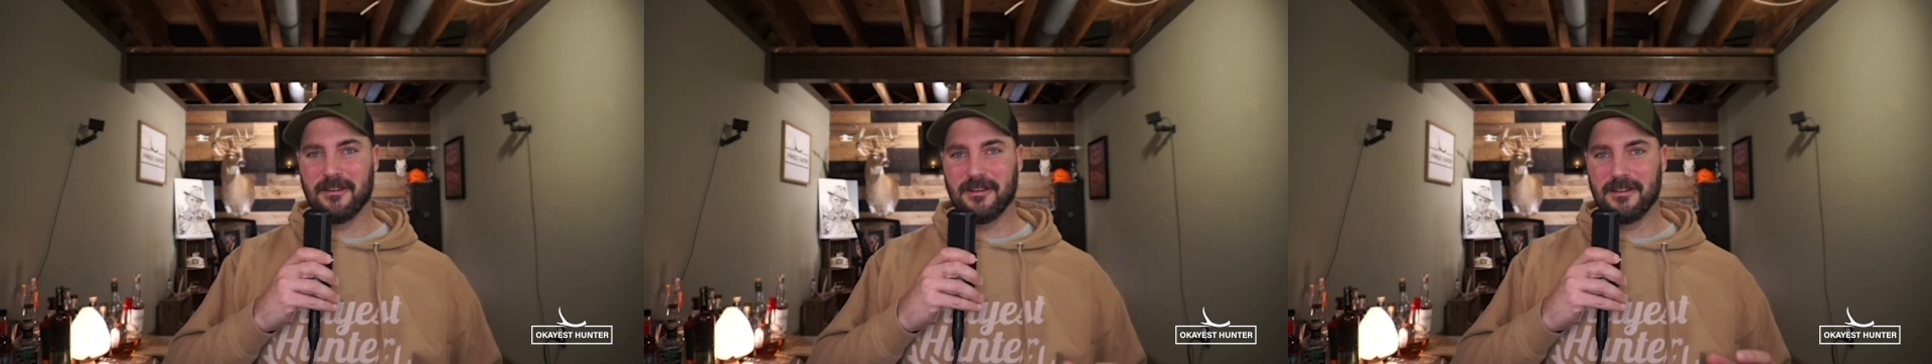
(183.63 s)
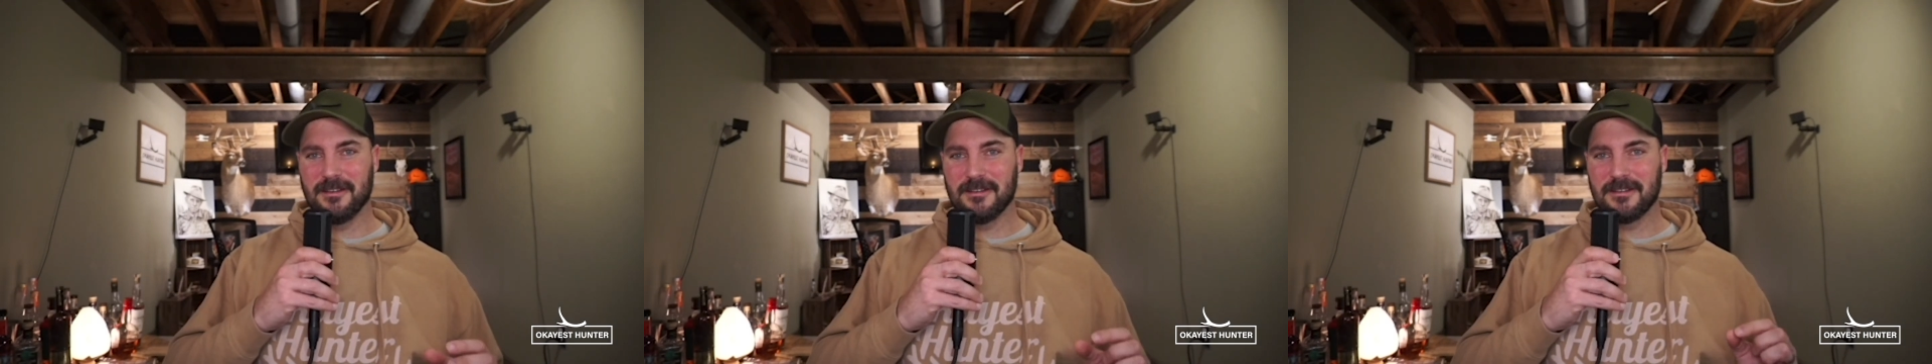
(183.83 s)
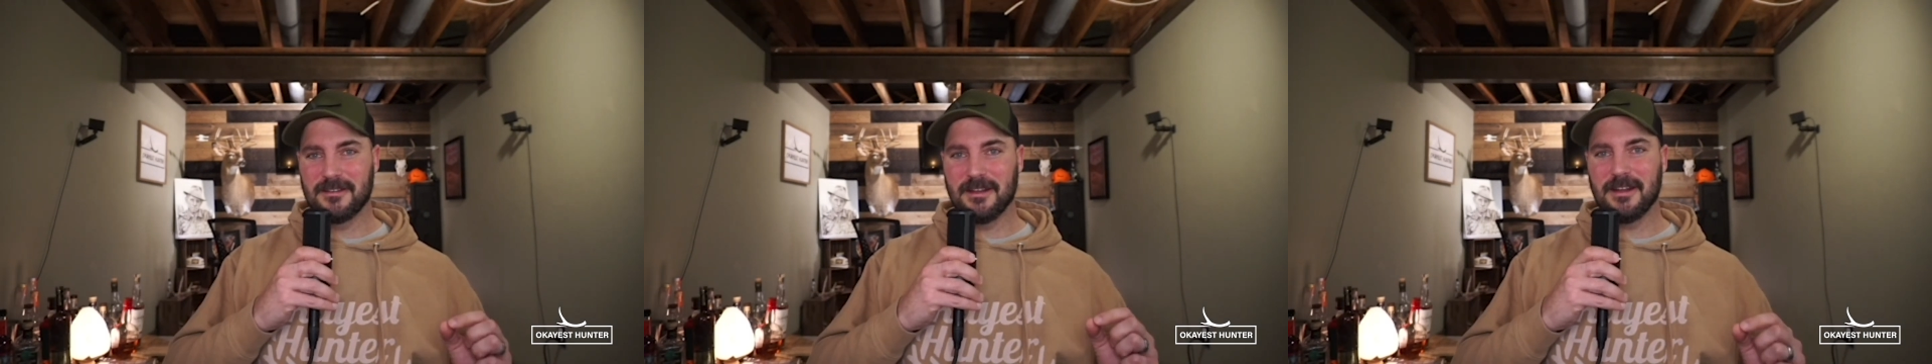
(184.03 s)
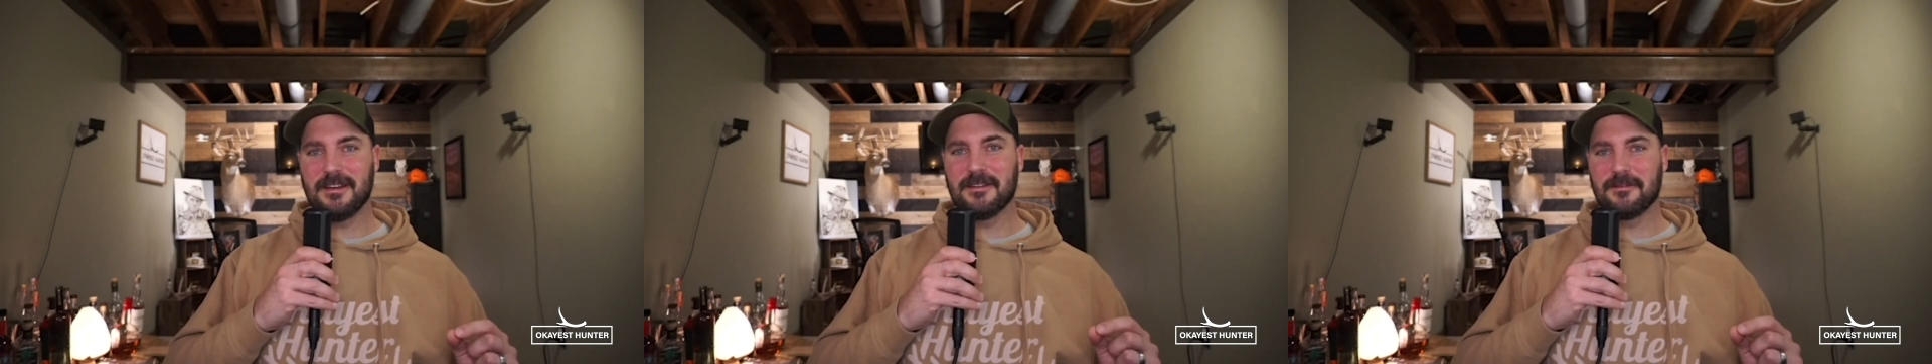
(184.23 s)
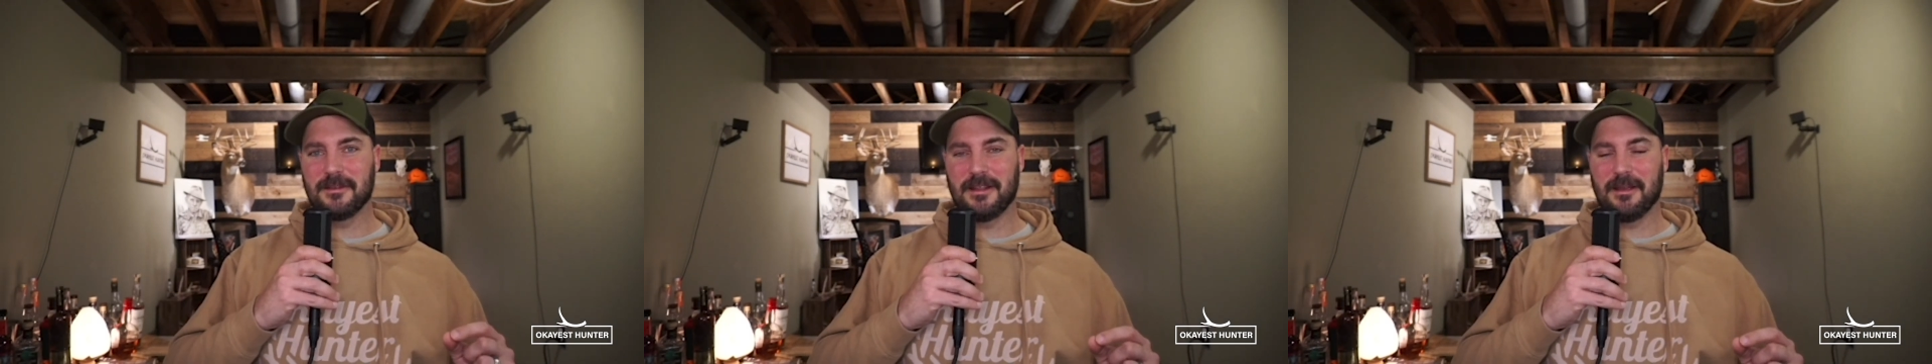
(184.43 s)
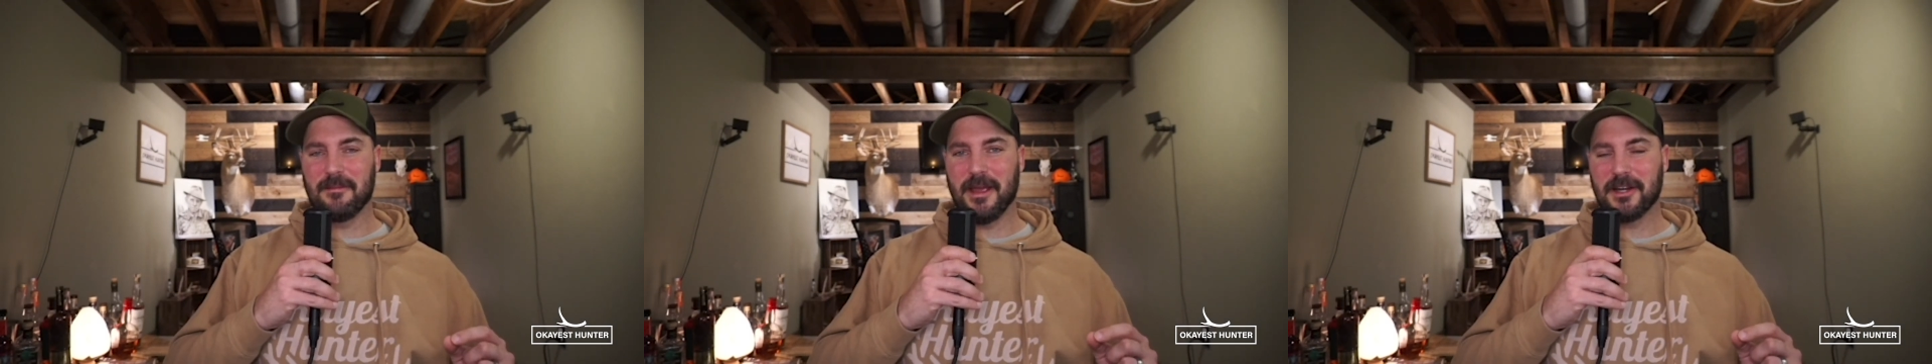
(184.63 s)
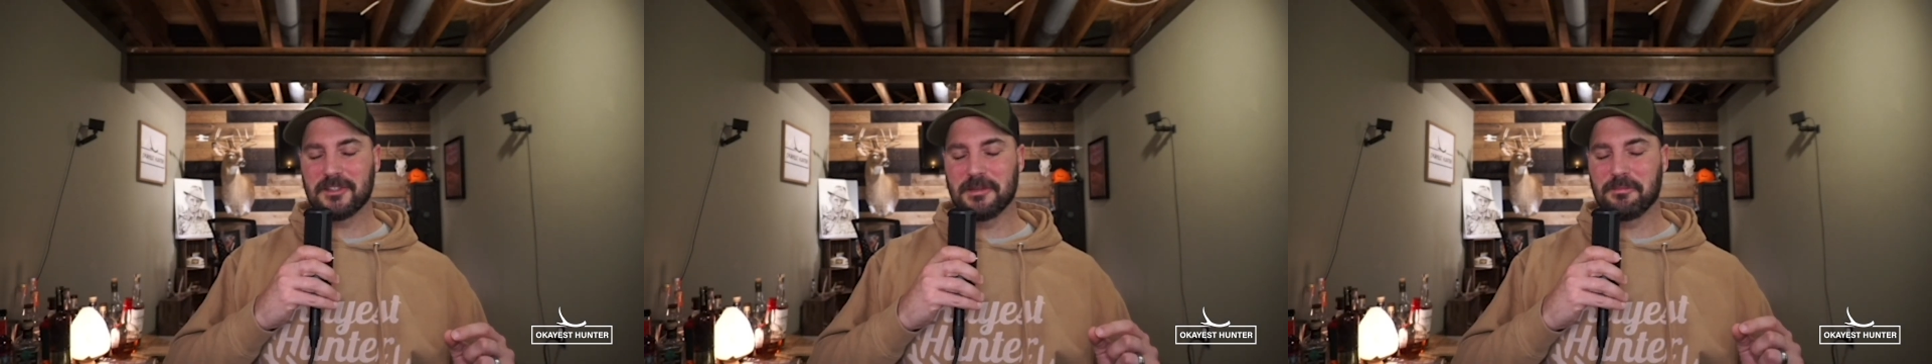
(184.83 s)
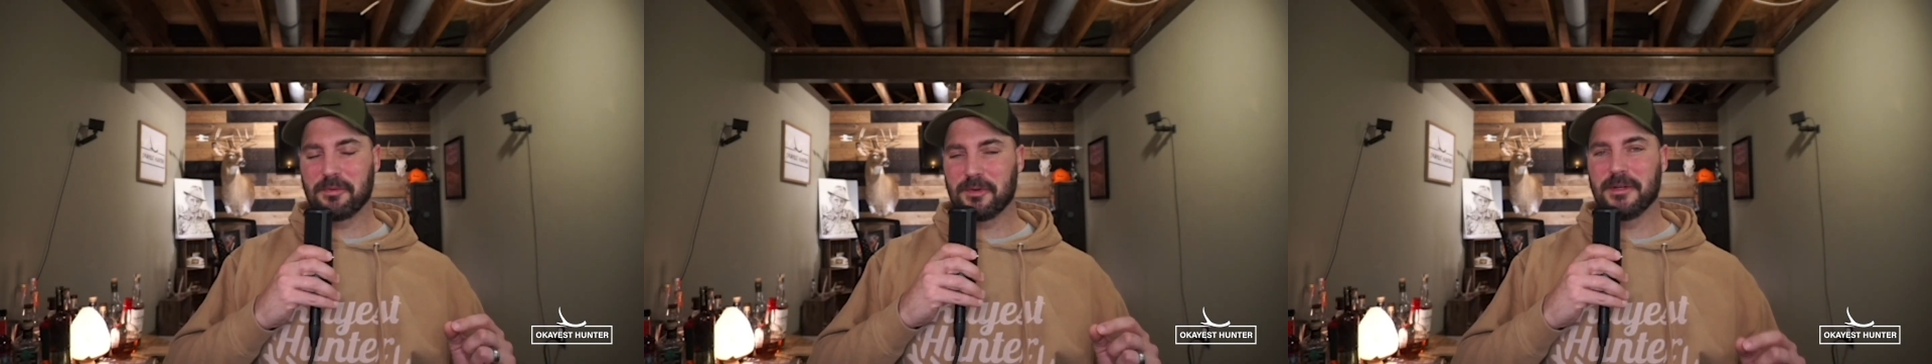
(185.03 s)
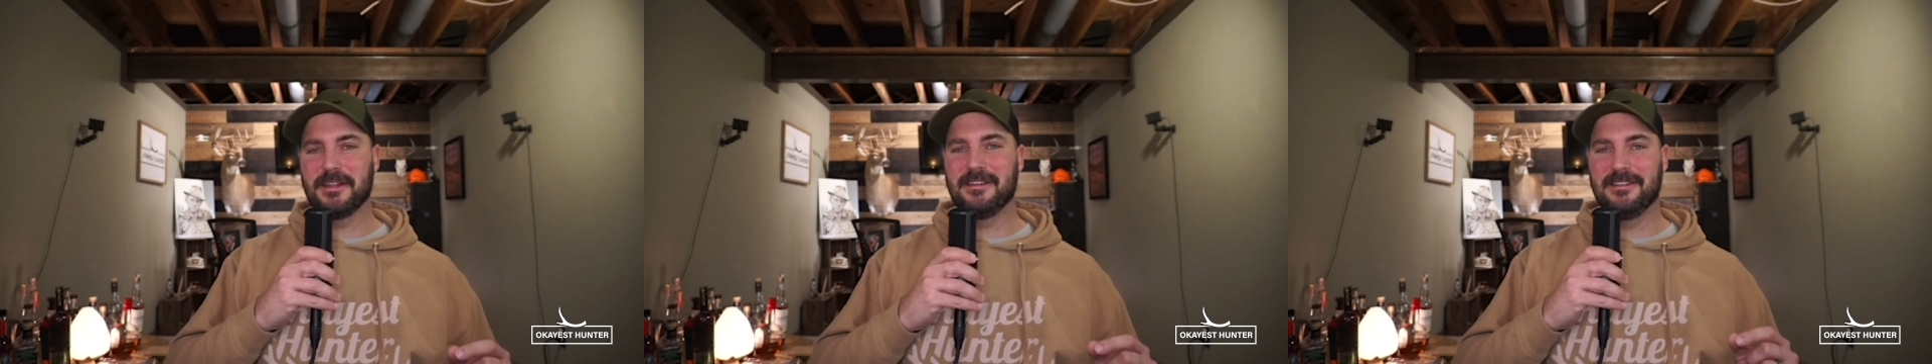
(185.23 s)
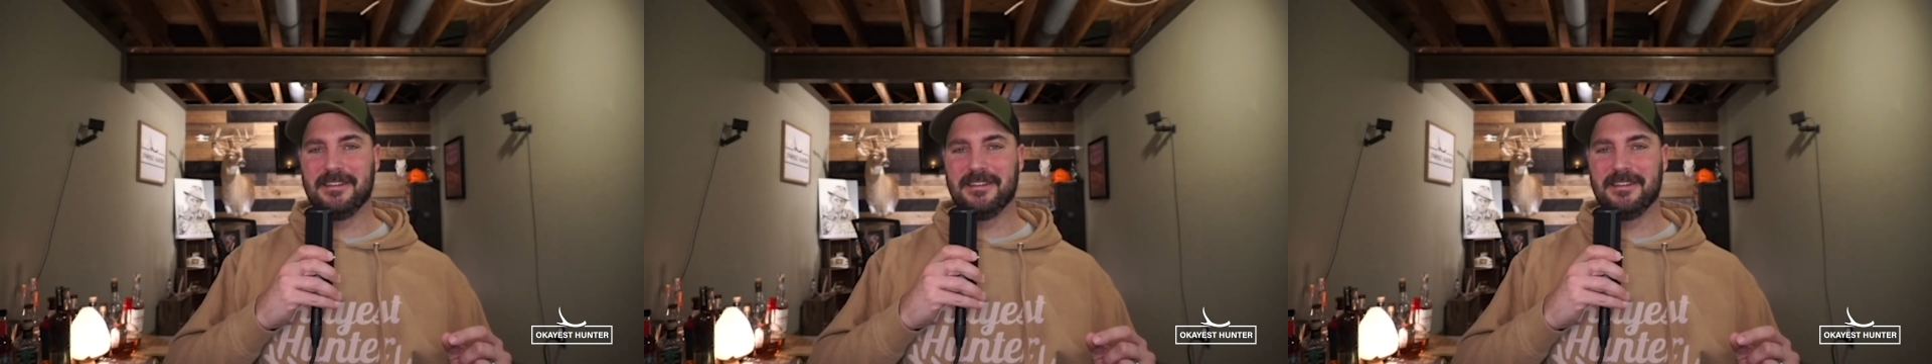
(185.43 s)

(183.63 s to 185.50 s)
Instinctively, I'm actually pretty